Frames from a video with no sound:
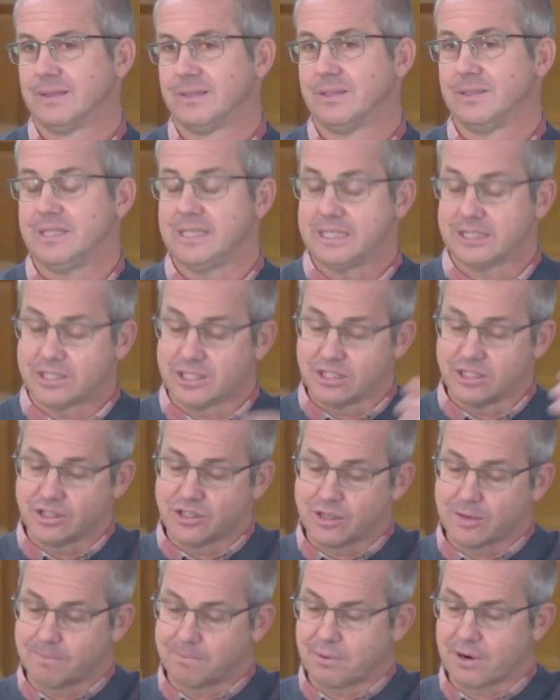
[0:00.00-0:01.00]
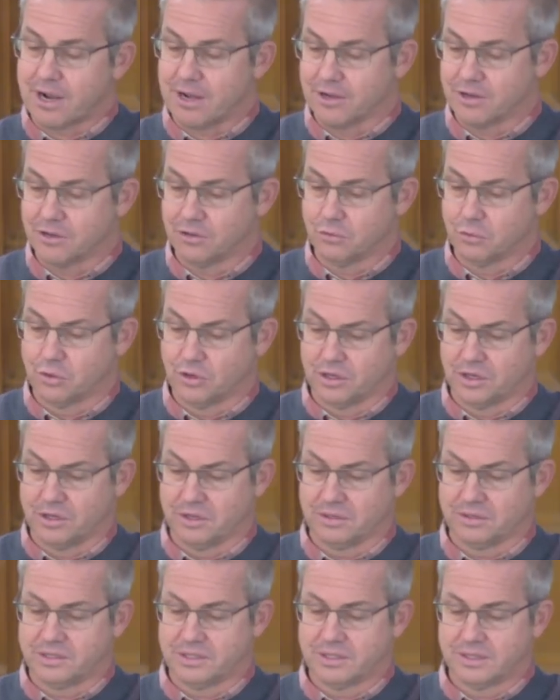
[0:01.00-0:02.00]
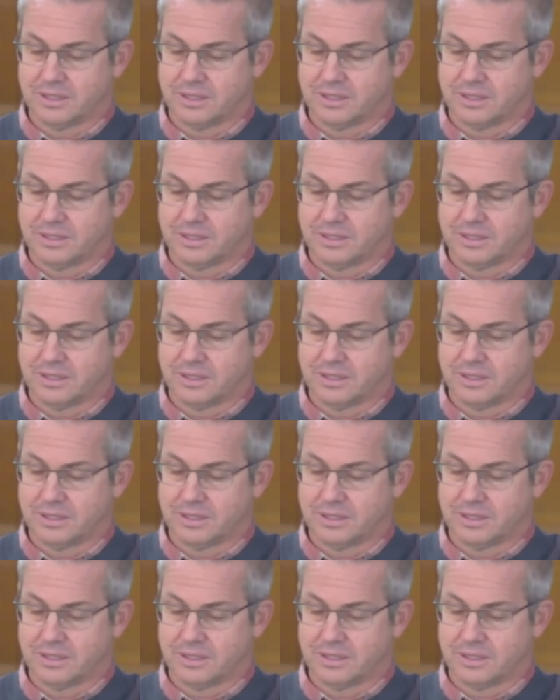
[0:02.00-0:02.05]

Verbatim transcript: This is the broken world,